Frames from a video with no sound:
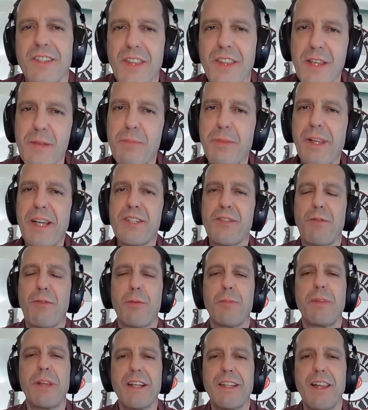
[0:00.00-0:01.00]
the place for
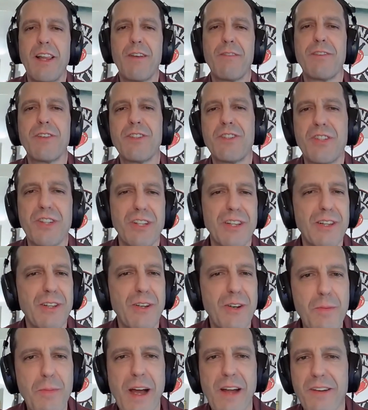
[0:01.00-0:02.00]
blade lovers to
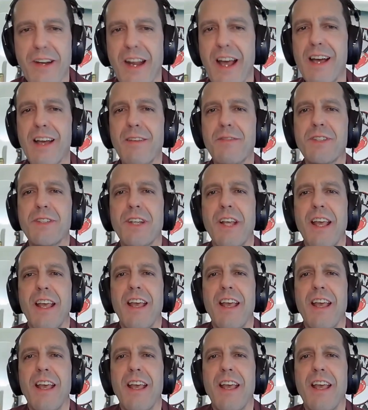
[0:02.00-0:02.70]
learn about knives